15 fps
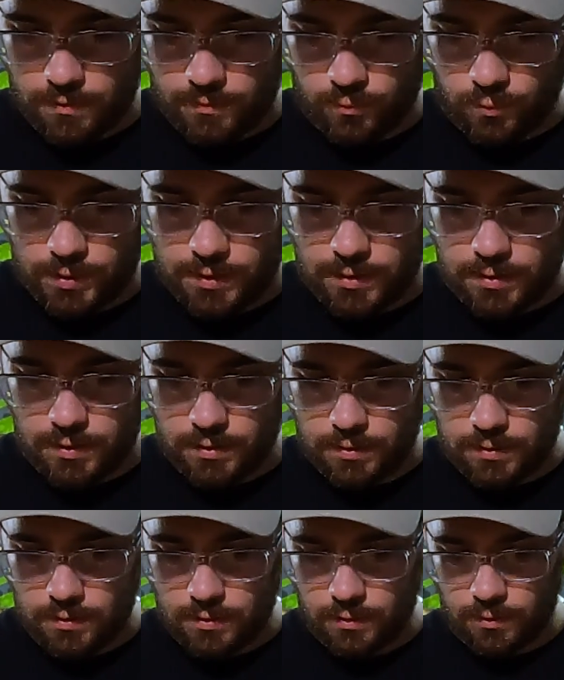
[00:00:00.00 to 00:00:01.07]

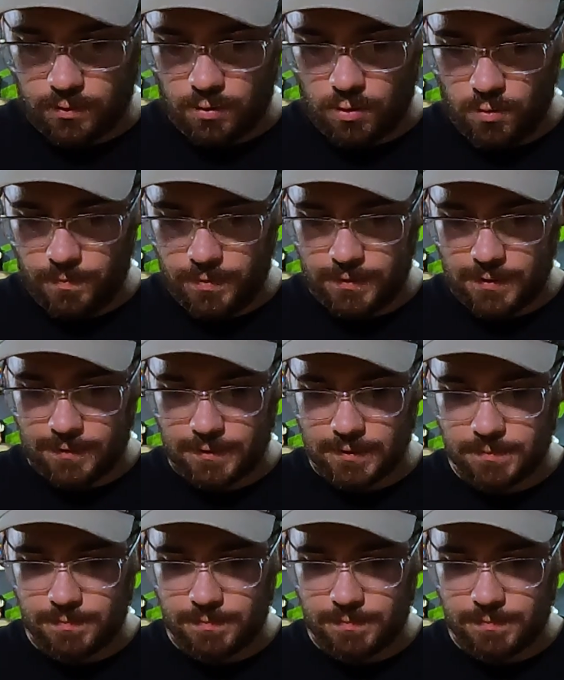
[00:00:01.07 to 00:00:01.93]
we are hoping that this